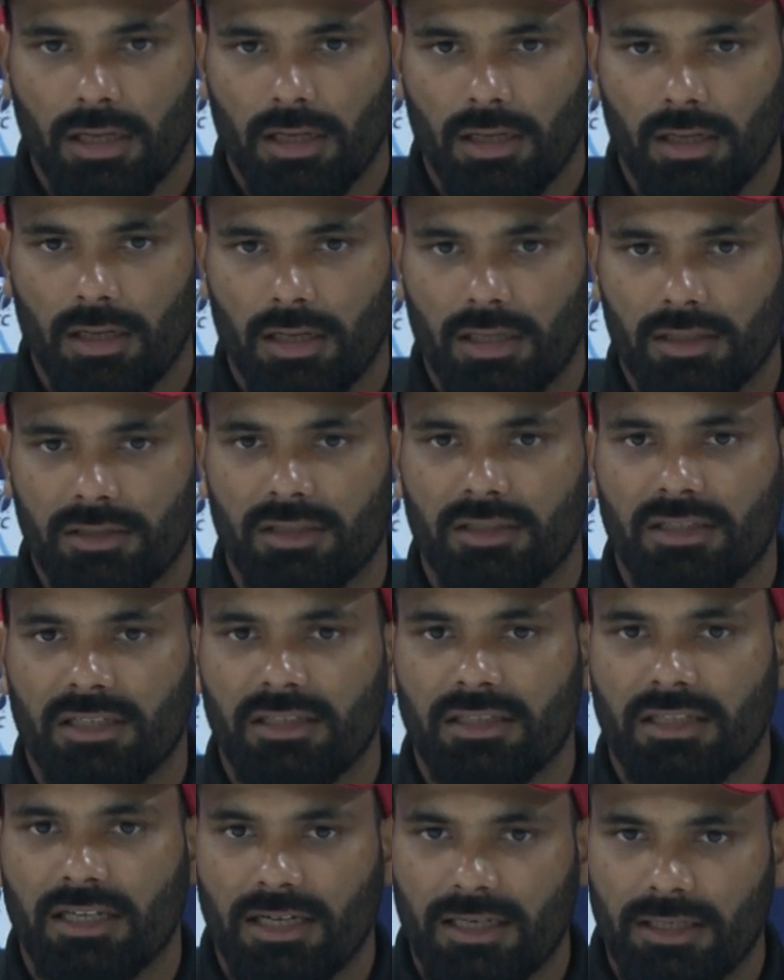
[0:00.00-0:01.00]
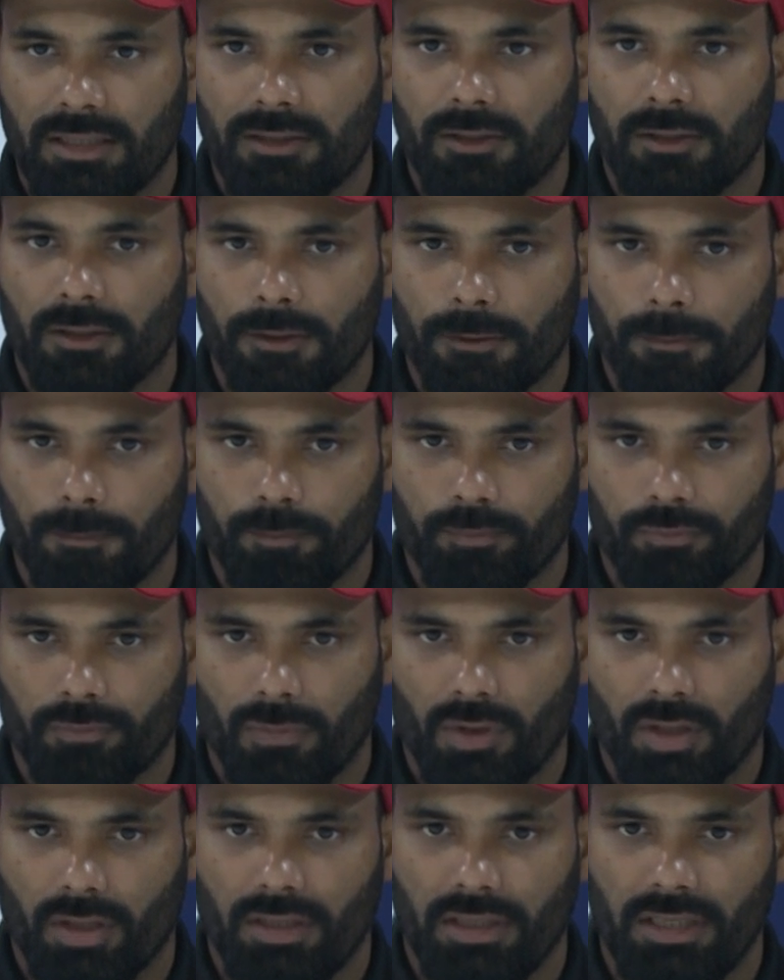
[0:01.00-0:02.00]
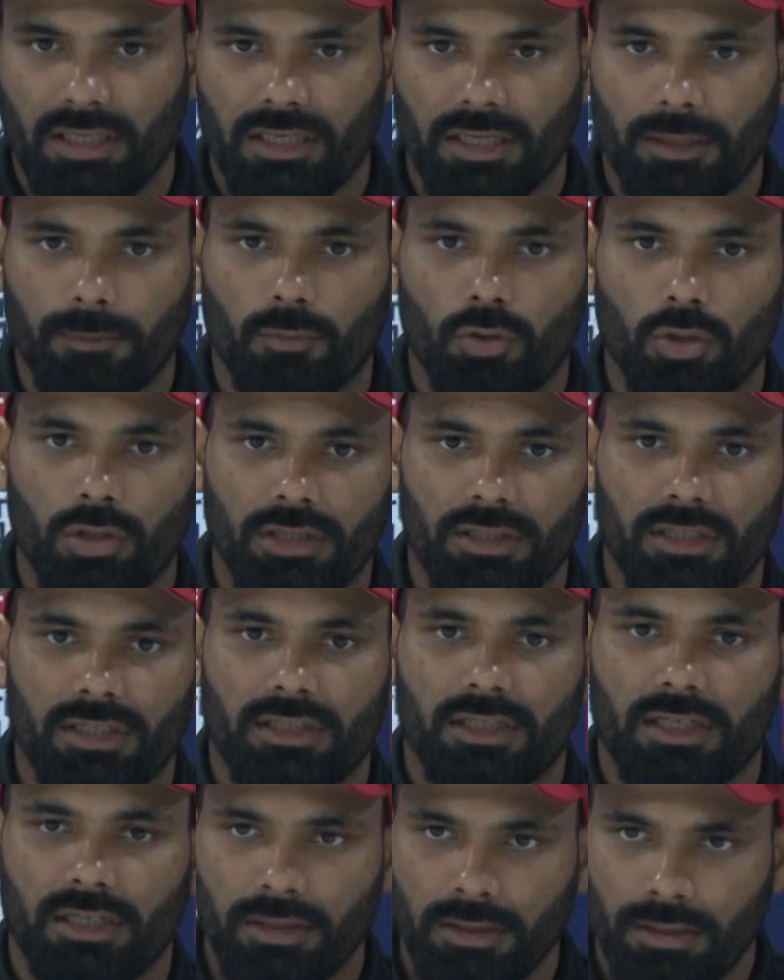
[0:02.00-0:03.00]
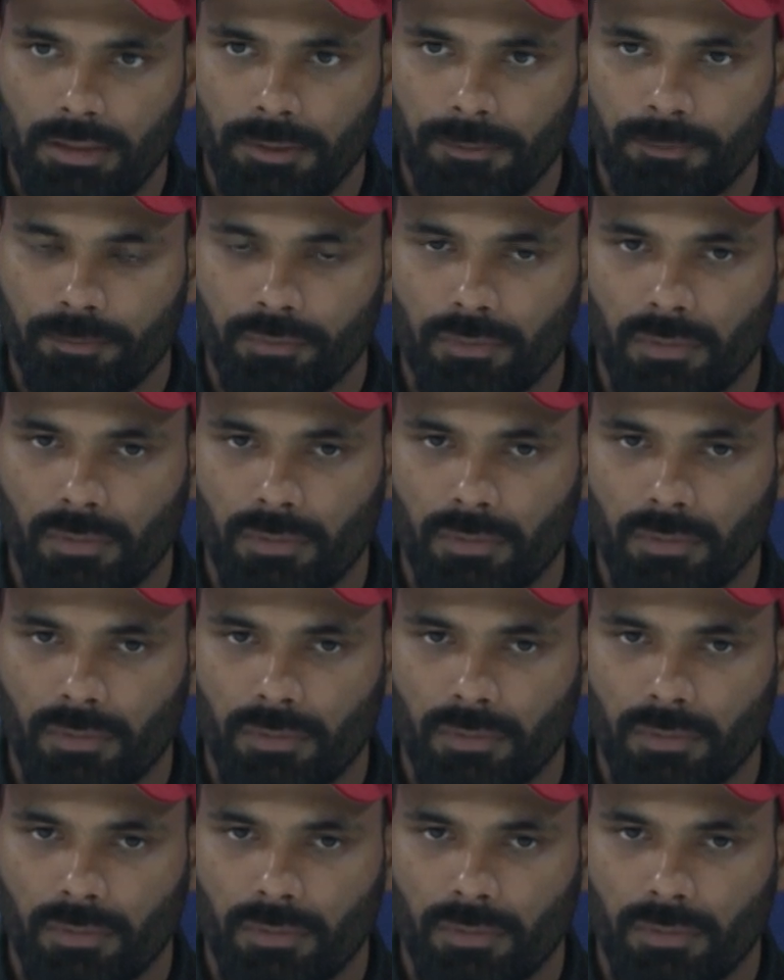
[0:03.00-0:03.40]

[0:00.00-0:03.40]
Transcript: Uh, other than that, uh, he can bowl in a death.